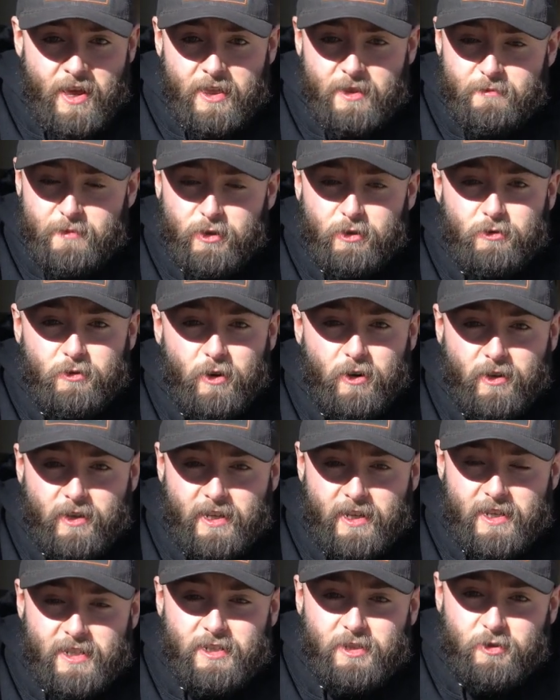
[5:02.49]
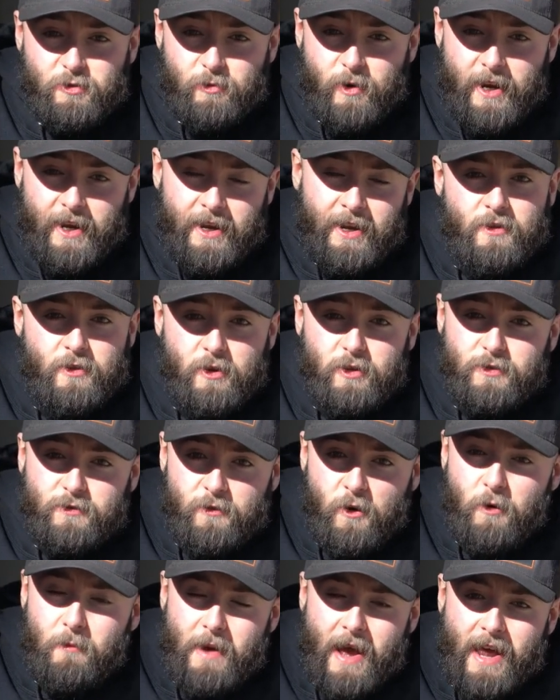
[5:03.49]
The build quality is great. Those
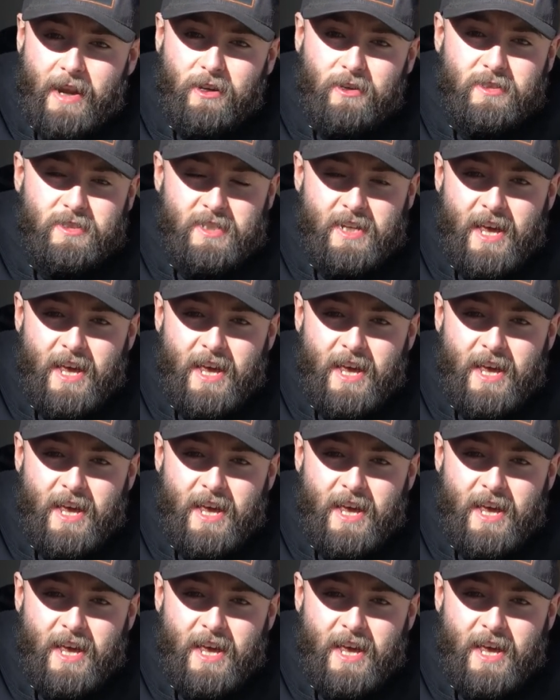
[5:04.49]
foam add-ons